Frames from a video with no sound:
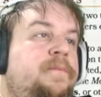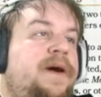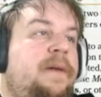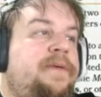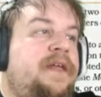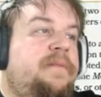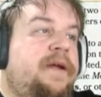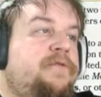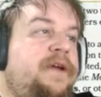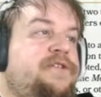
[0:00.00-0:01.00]
populated by
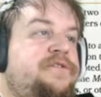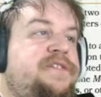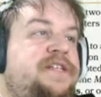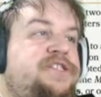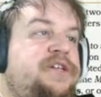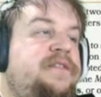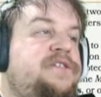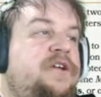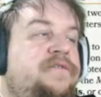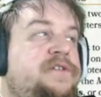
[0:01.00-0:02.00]
creatures that shun the
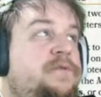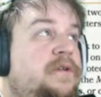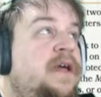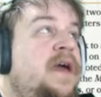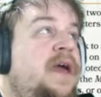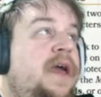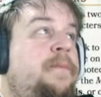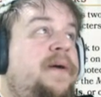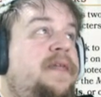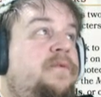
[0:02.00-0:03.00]
surface world.
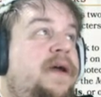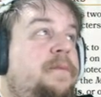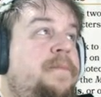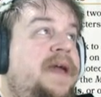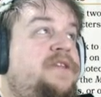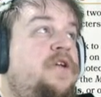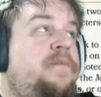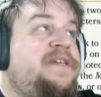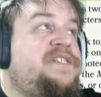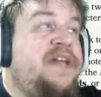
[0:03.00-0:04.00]
And by the way, make no
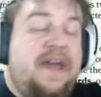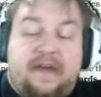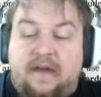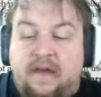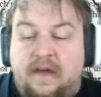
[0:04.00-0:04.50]
mistake,